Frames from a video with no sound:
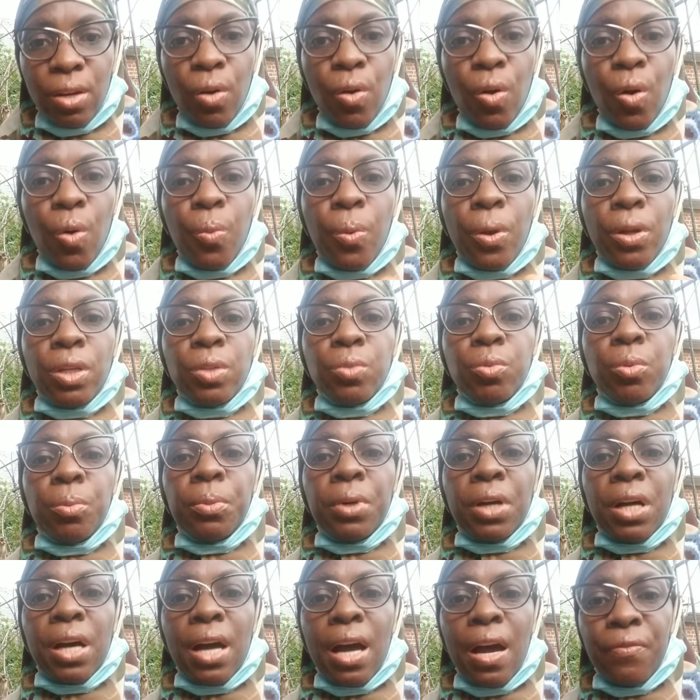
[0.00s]
whole Wellness
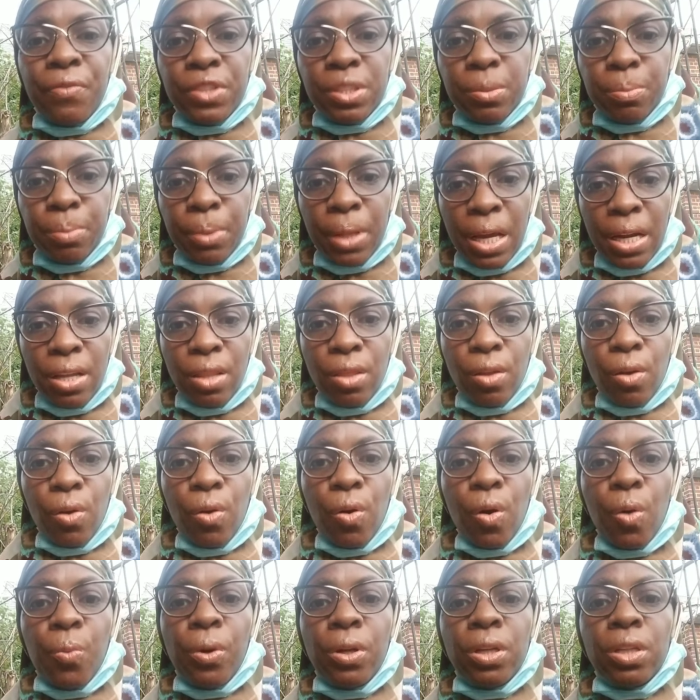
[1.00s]
Woman
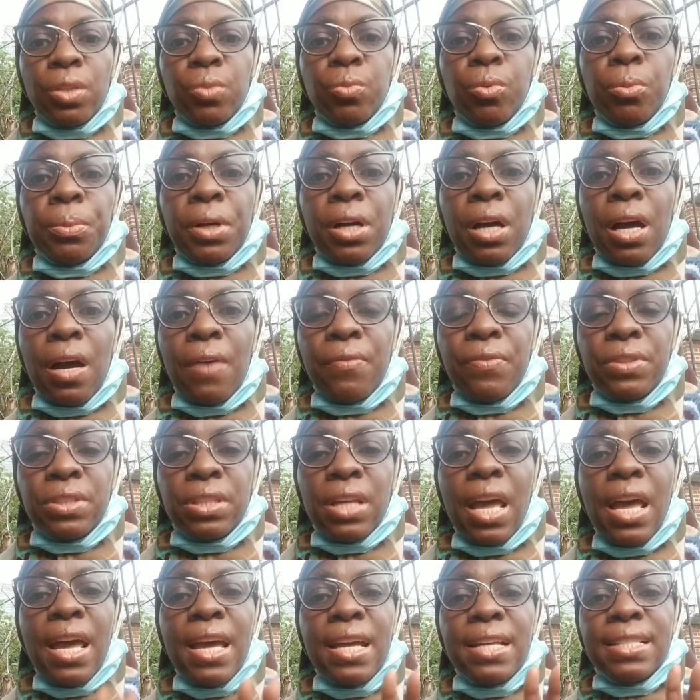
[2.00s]
Conference,
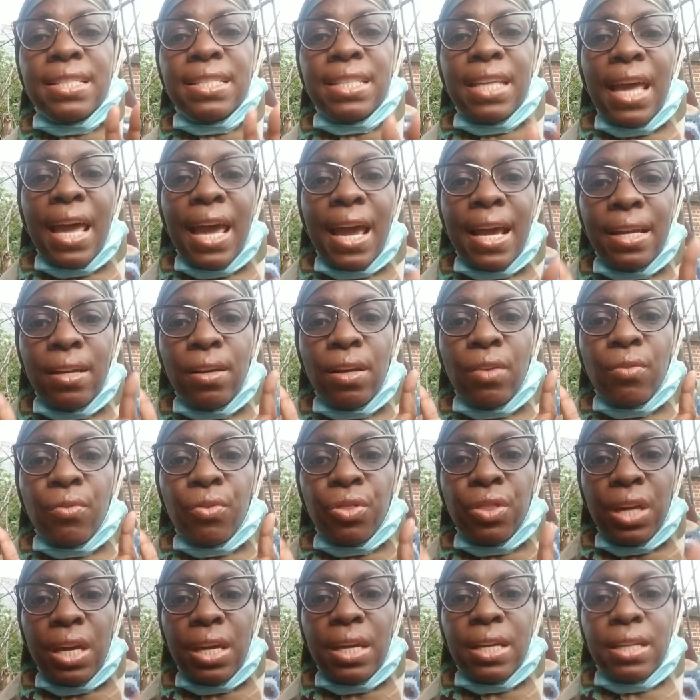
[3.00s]
10
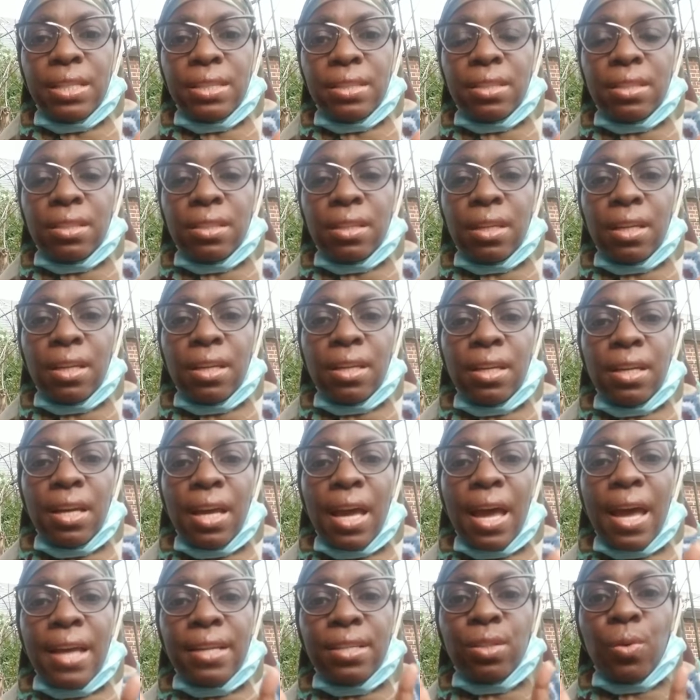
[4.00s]
things
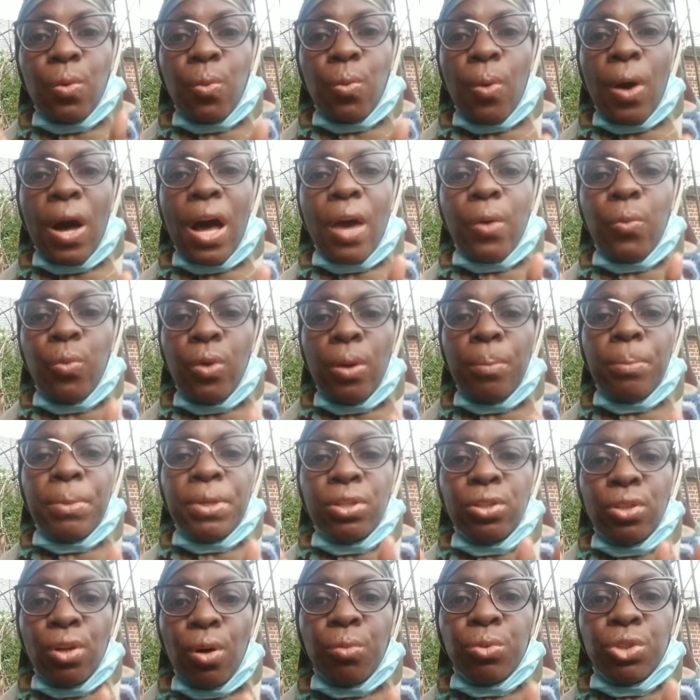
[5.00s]
as to why
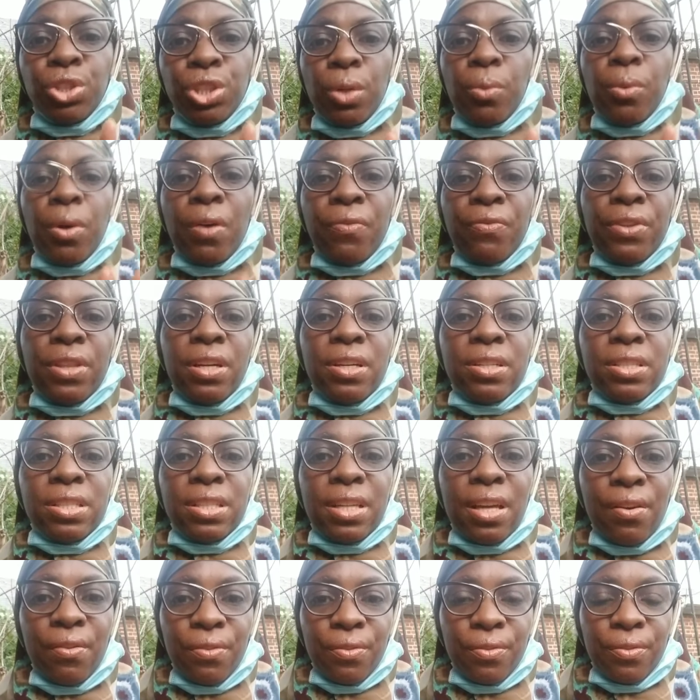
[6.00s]
women don't show up for
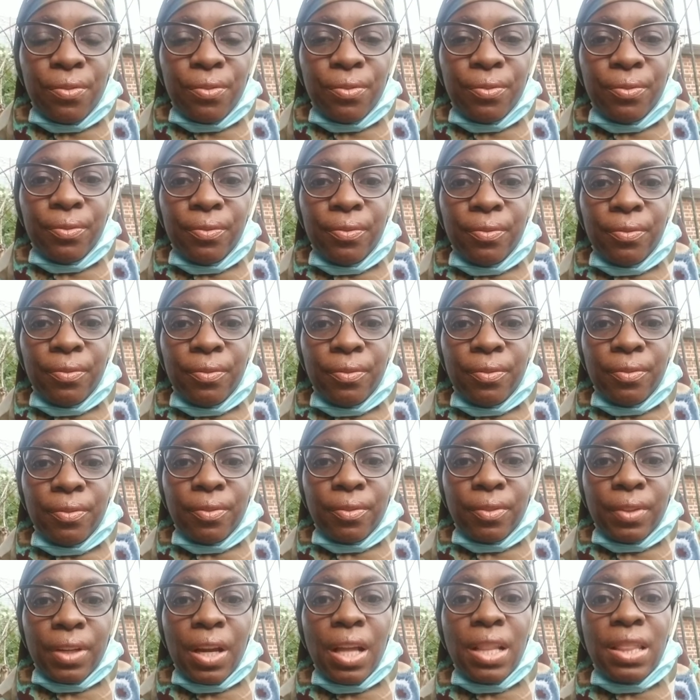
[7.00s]
themselves
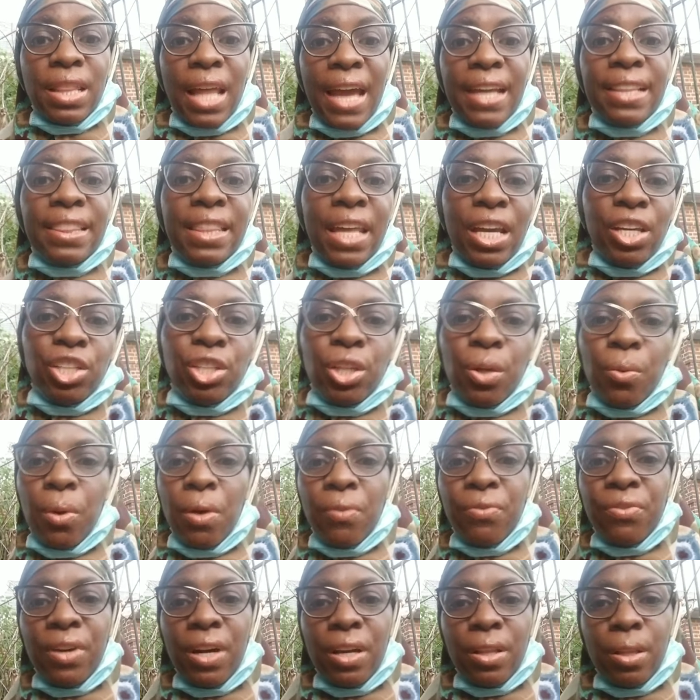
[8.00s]
like they show
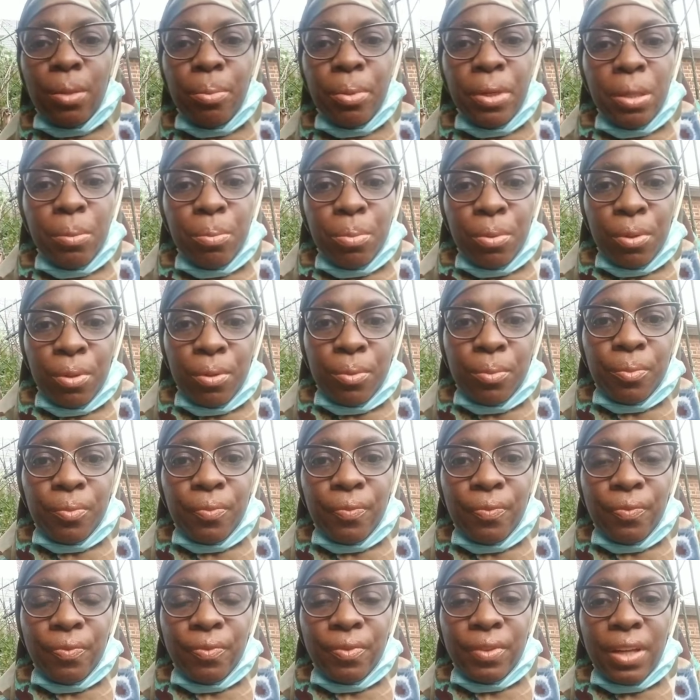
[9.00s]
up for other people.
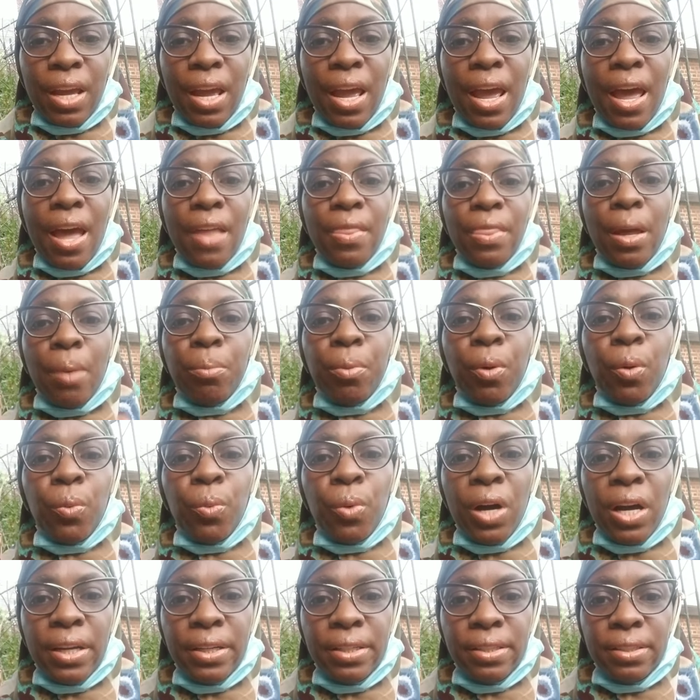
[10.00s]
And number
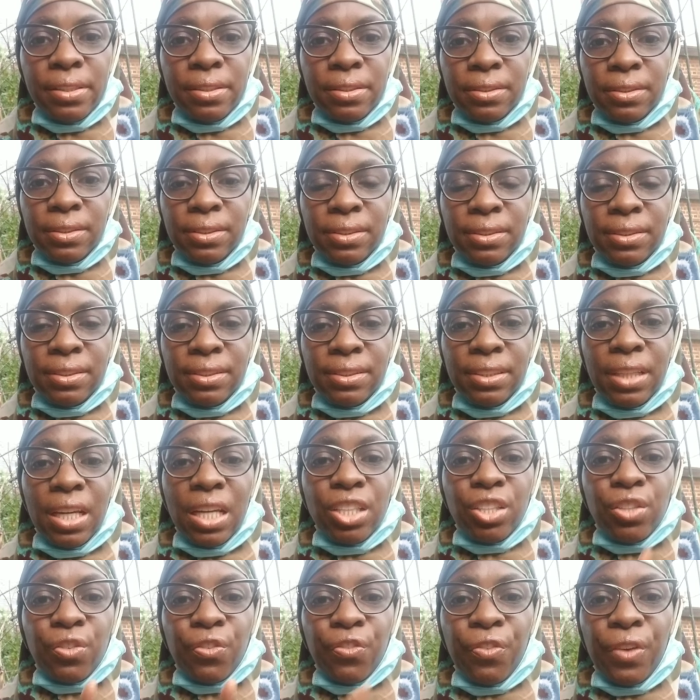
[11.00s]
1
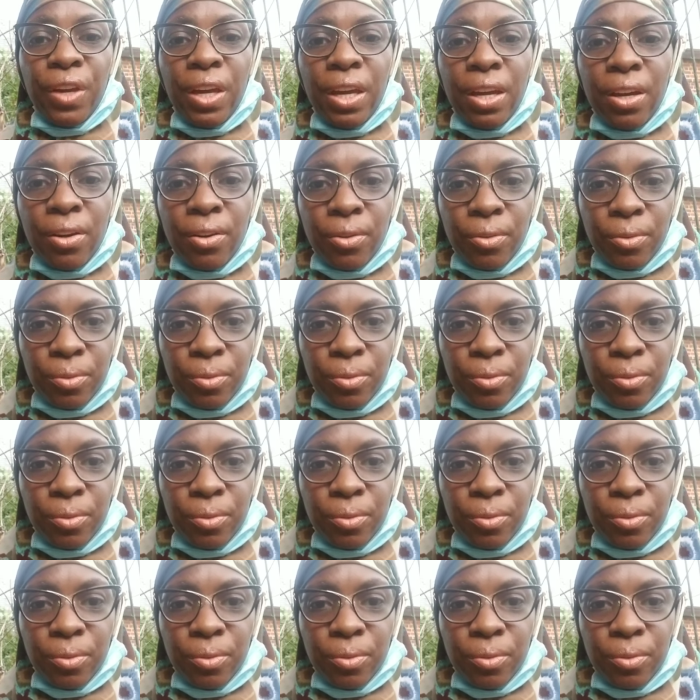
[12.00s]
is fear.